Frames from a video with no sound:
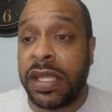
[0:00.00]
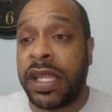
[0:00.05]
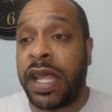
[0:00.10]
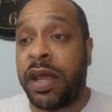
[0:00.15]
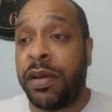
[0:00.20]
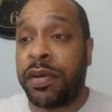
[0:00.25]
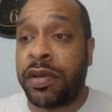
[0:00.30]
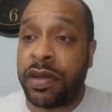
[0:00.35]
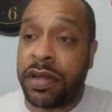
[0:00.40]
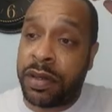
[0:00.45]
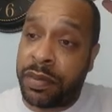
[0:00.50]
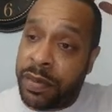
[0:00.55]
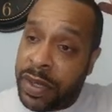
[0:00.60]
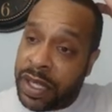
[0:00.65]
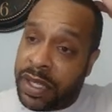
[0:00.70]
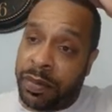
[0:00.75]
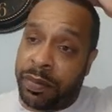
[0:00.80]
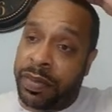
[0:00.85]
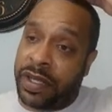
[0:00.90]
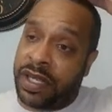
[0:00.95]
Now we're going to
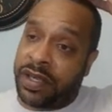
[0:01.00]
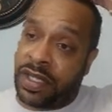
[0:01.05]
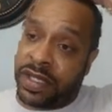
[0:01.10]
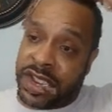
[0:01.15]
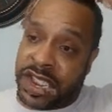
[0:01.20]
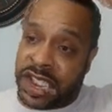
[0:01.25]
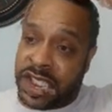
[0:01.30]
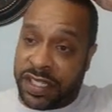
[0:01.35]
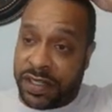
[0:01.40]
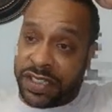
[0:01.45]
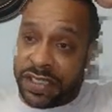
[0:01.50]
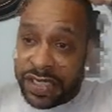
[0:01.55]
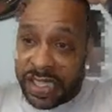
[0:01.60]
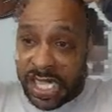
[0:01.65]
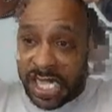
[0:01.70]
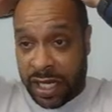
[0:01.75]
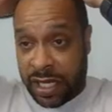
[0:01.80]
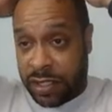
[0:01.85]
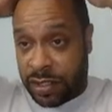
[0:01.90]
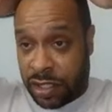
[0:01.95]
make a bit of a shift and
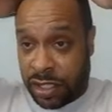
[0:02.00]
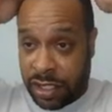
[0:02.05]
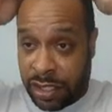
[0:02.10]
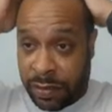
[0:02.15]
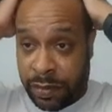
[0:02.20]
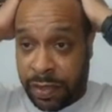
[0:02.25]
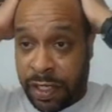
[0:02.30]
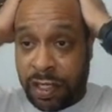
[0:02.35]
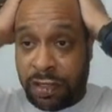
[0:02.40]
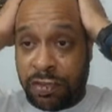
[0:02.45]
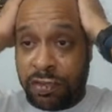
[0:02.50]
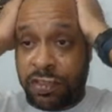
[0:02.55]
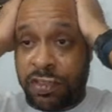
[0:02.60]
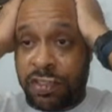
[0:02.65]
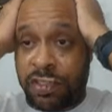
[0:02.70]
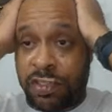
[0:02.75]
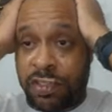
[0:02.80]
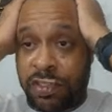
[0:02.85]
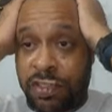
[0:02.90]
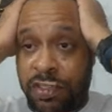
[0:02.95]
kind of talk
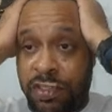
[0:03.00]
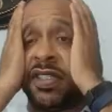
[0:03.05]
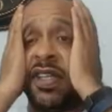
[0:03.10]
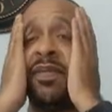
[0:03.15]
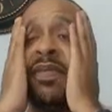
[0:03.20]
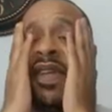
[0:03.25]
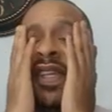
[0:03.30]
about, I